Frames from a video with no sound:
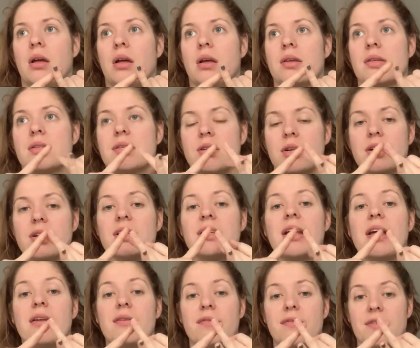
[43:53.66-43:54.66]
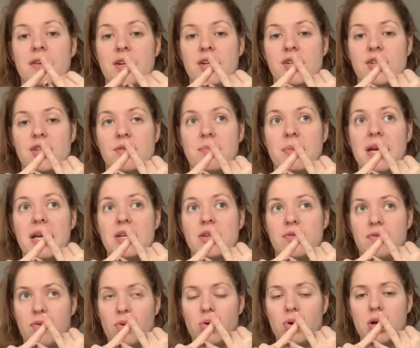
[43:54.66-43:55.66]
started and finished page
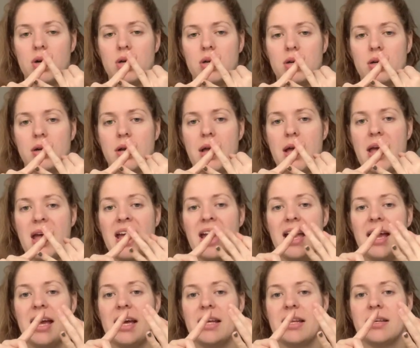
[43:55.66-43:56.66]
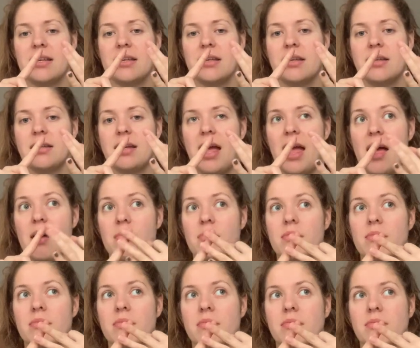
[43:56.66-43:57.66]
4, and
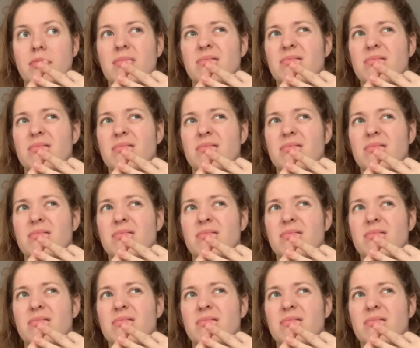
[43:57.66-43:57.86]
am